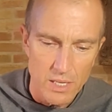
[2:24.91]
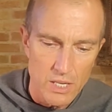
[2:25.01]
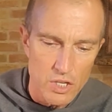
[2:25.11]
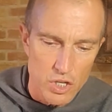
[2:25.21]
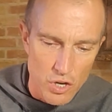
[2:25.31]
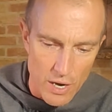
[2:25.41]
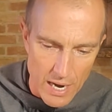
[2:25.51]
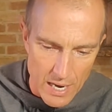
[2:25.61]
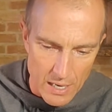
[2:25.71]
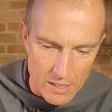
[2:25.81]
into your
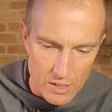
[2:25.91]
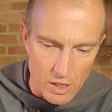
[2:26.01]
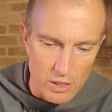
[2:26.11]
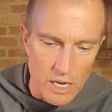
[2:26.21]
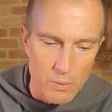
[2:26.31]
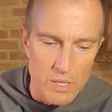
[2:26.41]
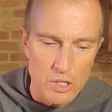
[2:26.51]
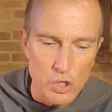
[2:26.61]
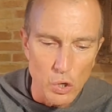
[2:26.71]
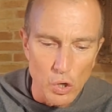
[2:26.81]
hands, along with
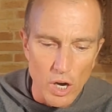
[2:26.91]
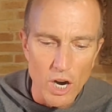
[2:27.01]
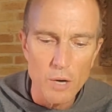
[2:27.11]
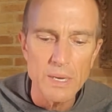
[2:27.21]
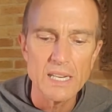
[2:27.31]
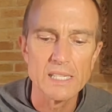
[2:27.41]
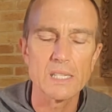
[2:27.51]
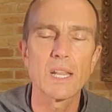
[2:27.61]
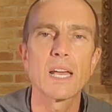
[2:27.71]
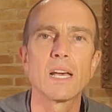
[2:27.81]
his whole army and
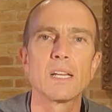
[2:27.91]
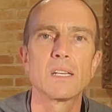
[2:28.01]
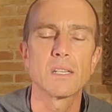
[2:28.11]
his land.